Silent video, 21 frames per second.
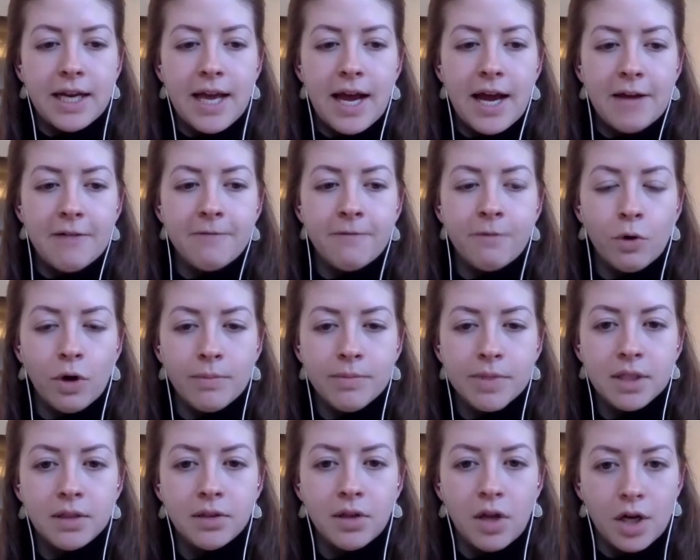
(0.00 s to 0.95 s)
I
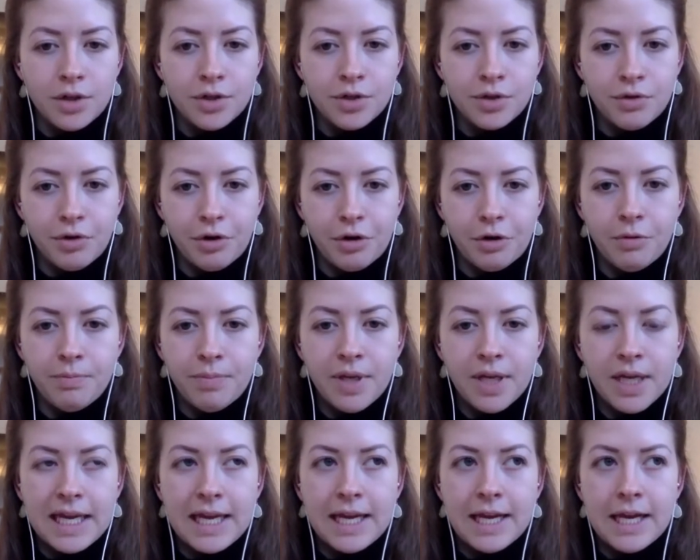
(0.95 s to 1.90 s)
formed a launch group,
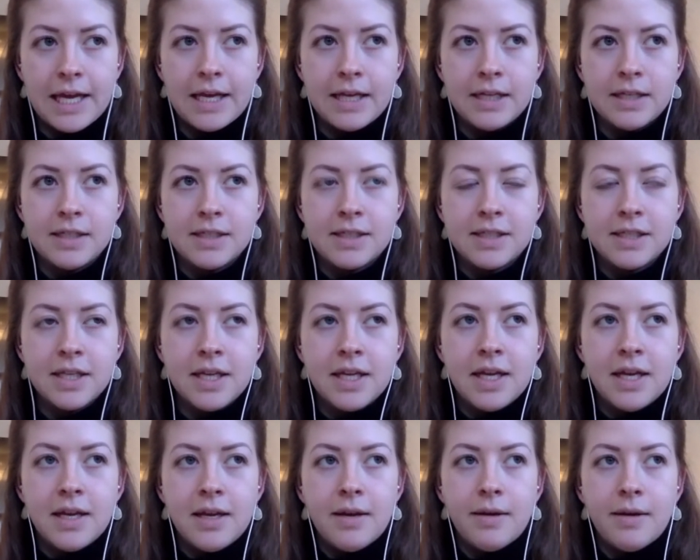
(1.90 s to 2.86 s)
and
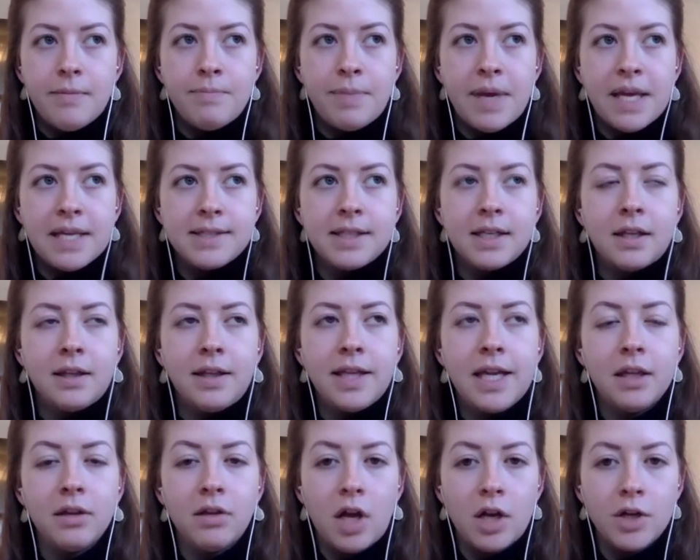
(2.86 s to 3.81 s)

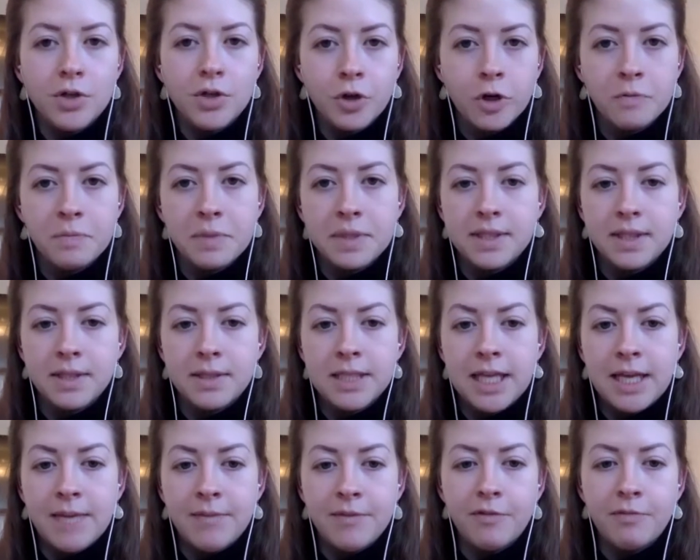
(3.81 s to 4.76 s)
basically a launch group is a
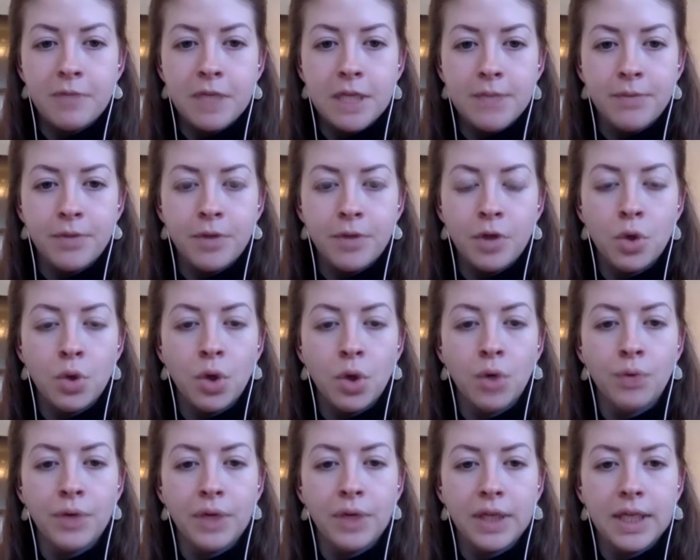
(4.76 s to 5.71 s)
team of people who
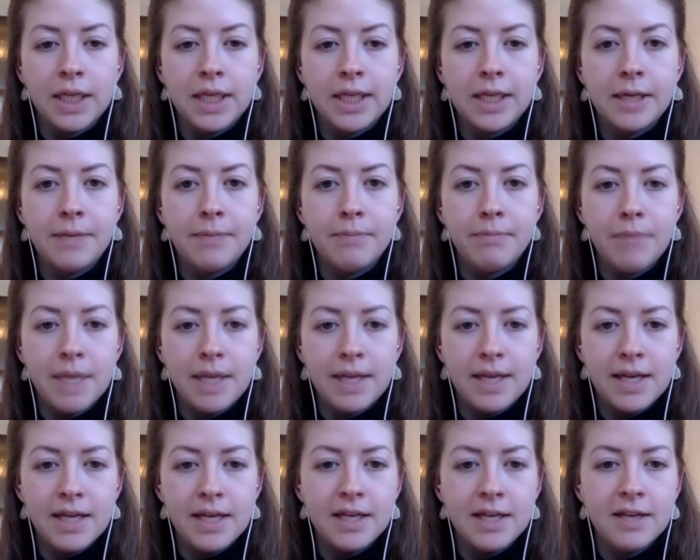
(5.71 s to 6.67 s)
are really
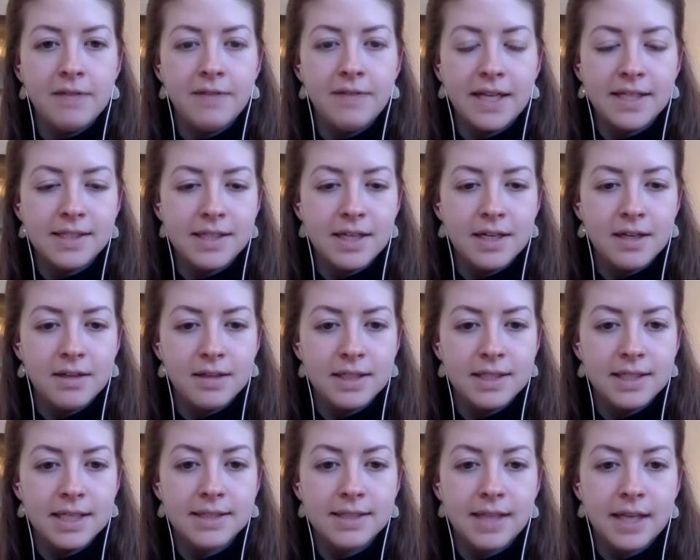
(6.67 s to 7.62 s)
committed and invested in the
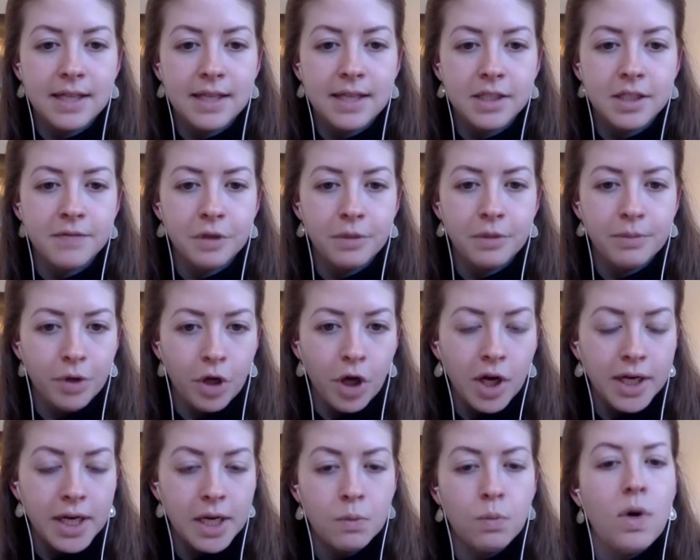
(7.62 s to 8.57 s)
success of your
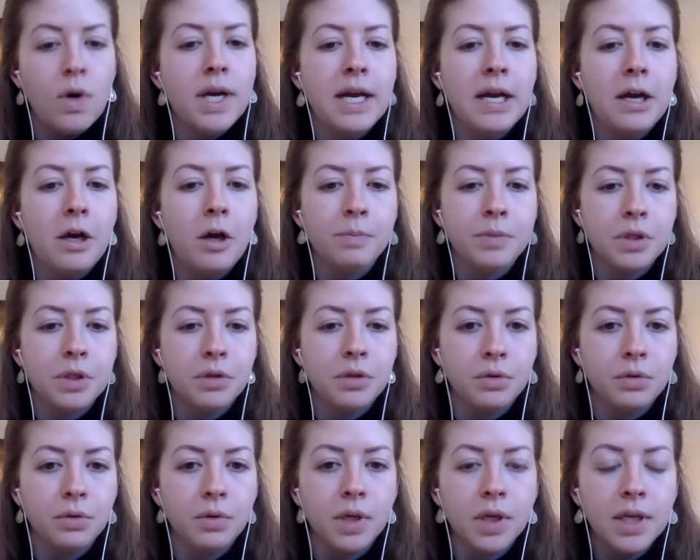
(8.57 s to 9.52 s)
book and want to help
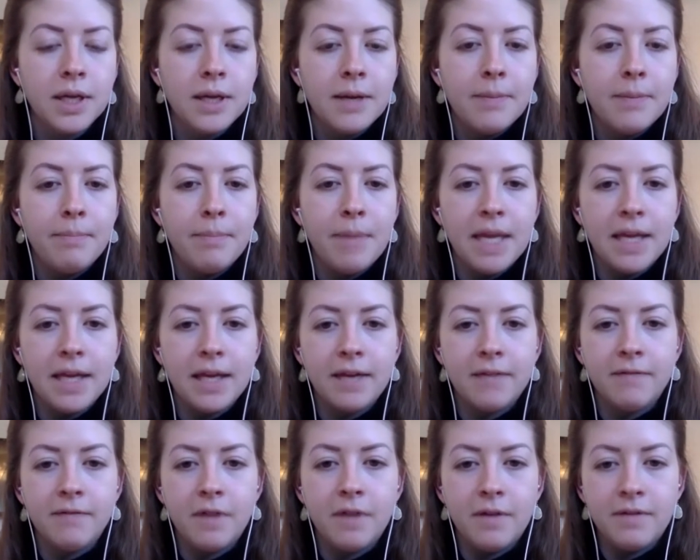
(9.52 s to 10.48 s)
you make
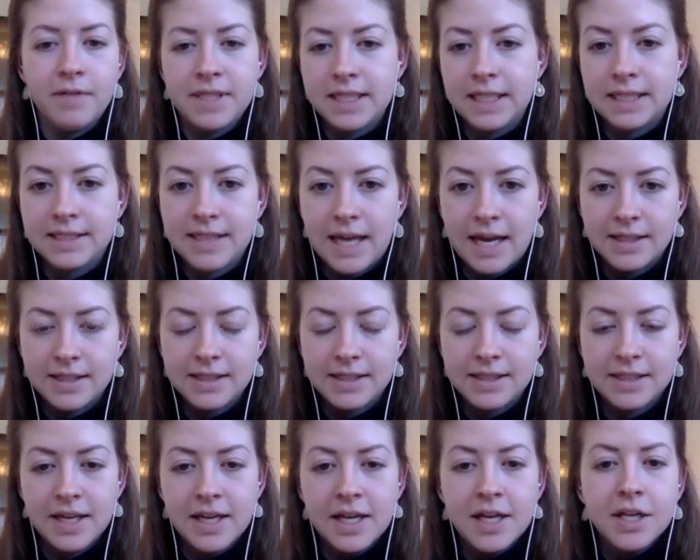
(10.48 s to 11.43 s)
it a
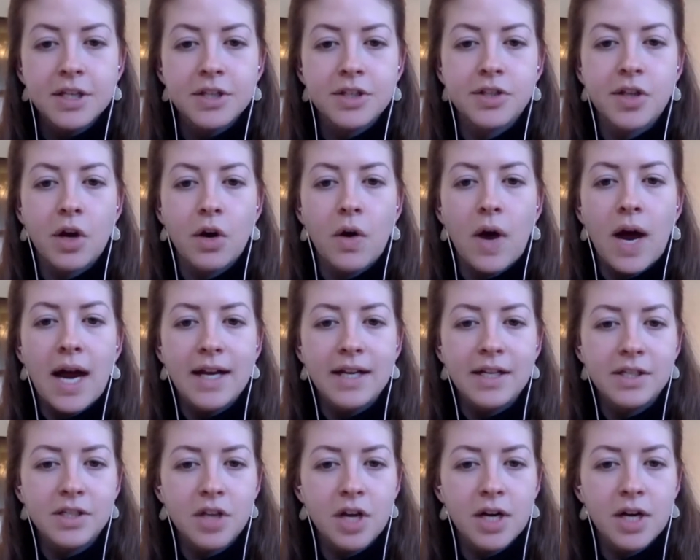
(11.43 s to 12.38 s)
success. So I
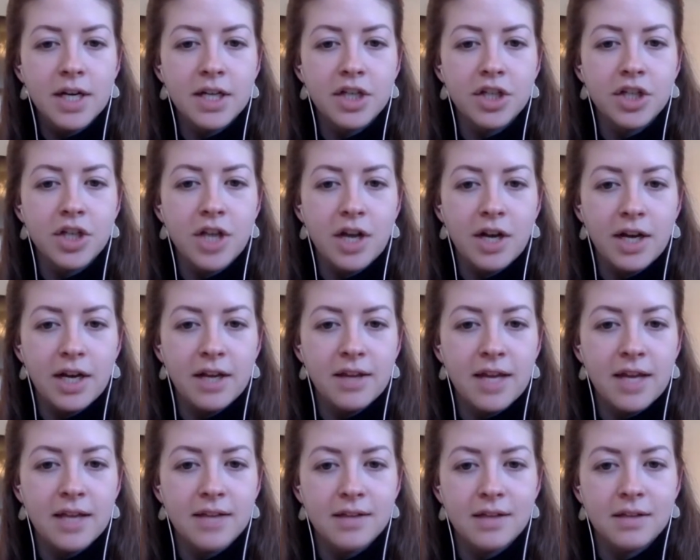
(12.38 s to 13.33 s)
started sharing
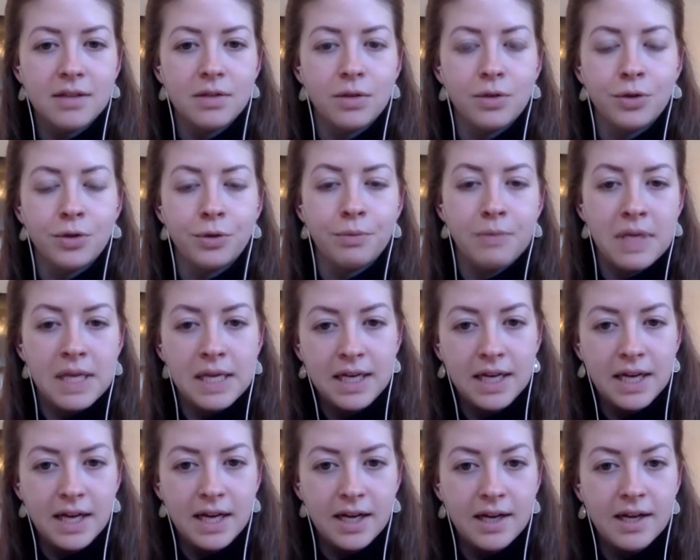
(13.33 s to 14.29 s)
things on social
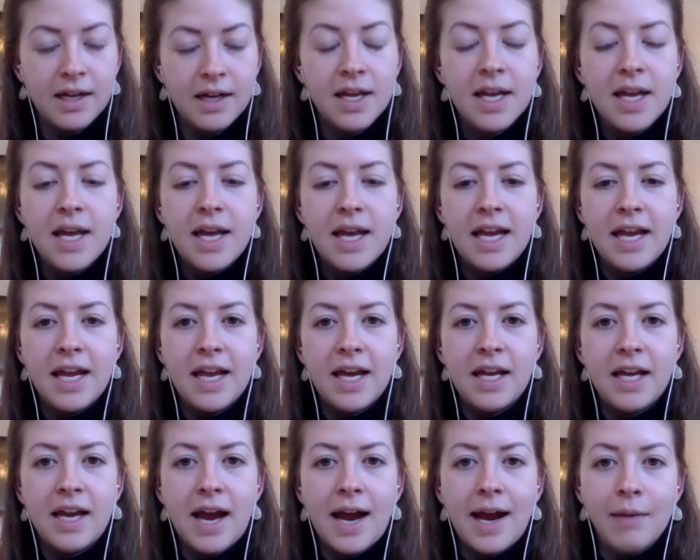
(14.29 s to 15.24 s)
media,
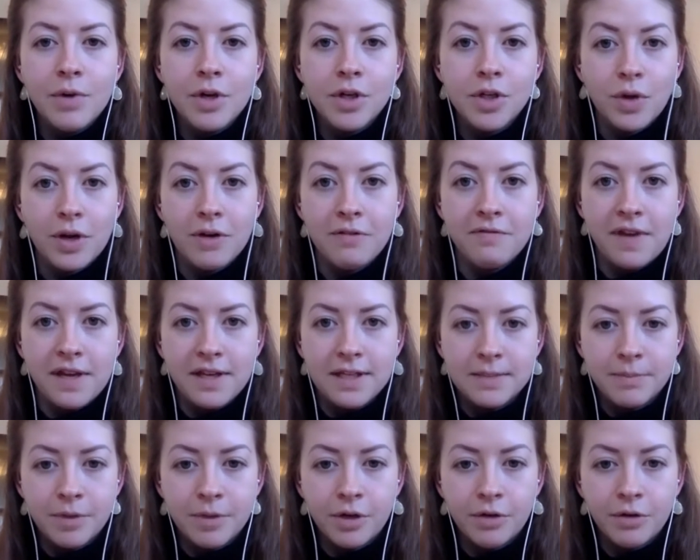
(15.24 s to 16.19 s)
and I would join
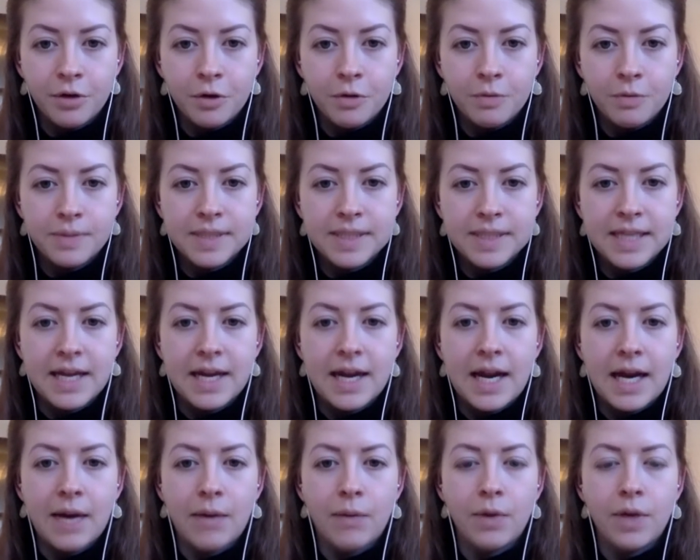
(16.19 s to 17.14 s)
Facebook groups, and
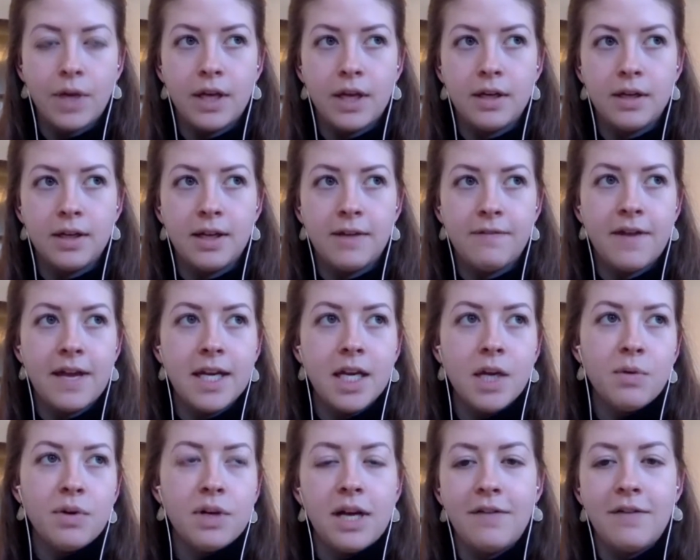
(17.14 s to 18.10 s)
I would, if
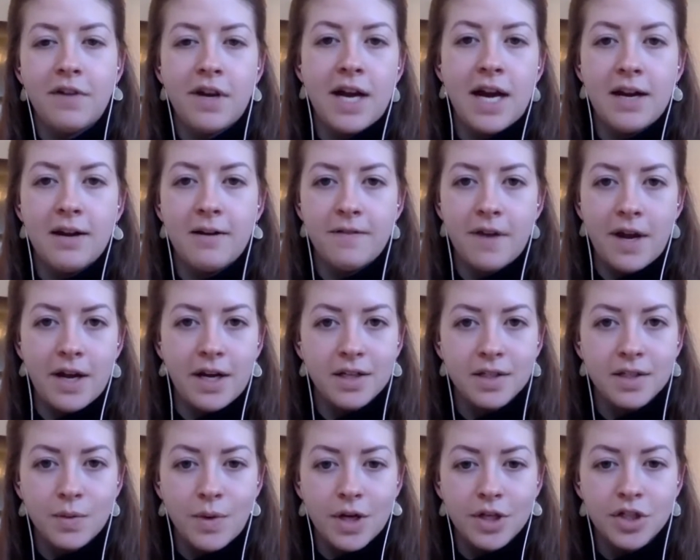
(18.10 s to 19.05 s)
anyone ever had a
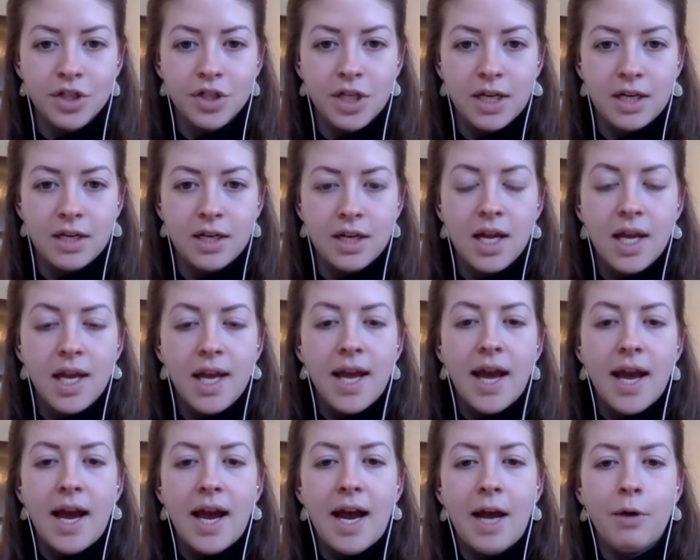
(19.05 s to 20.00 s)
finance question,
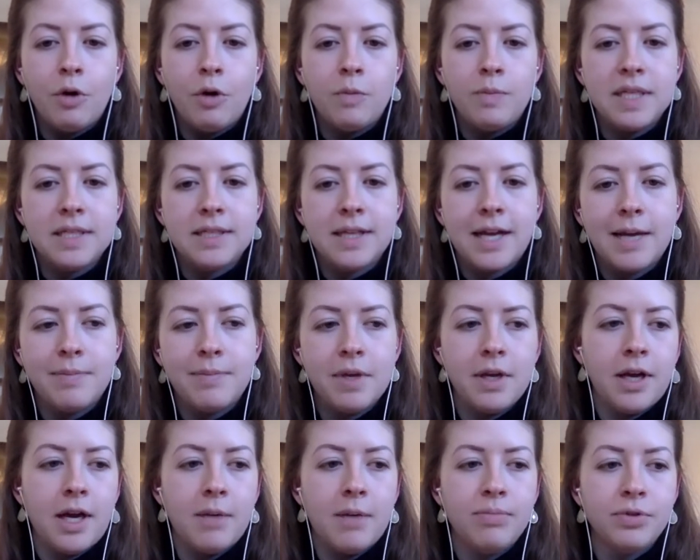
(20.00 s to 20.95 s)
I would be
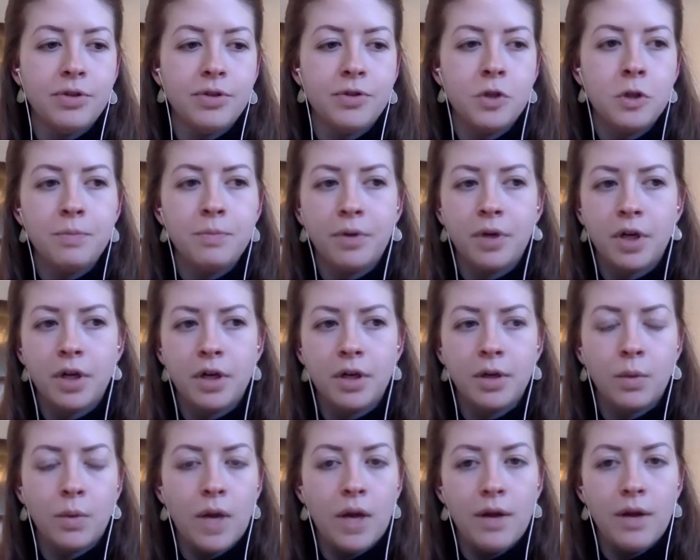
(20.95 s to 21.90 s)
typing up
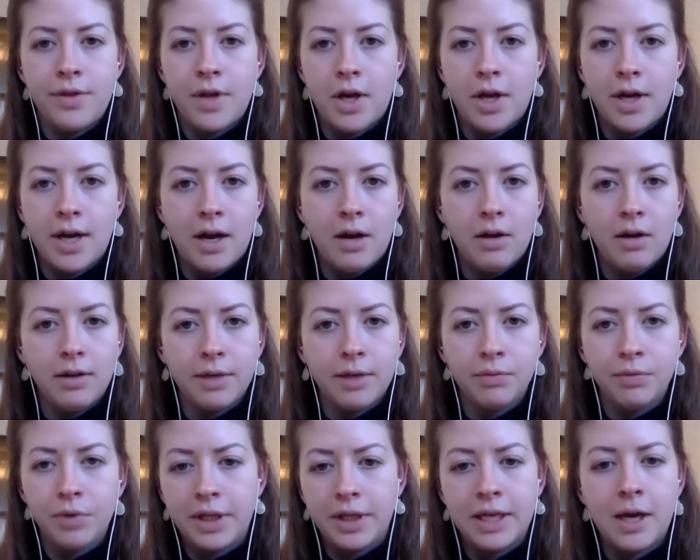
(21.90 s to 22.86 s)
super well thought out, like
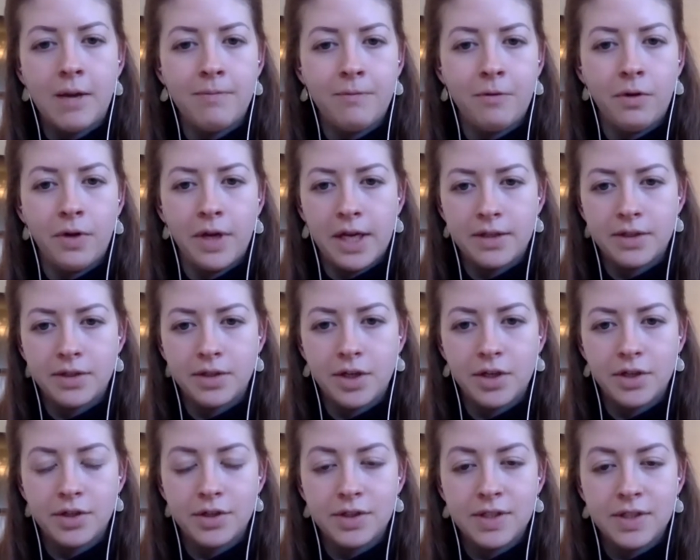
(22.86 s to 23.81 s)
really helpful
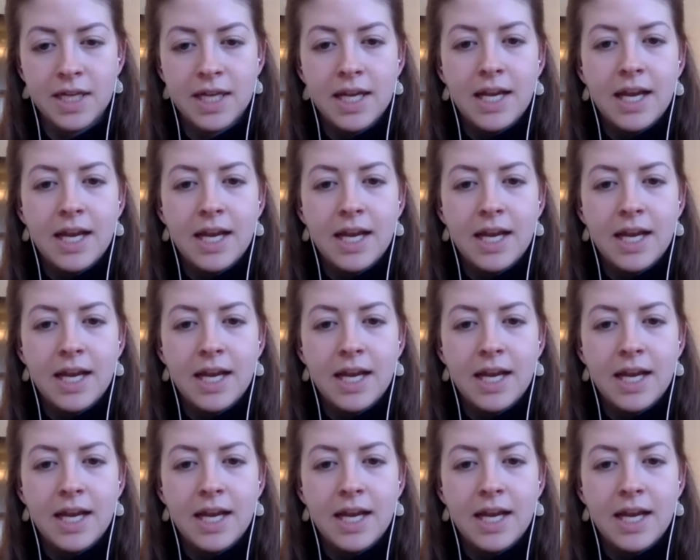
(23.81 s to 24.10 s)
answers.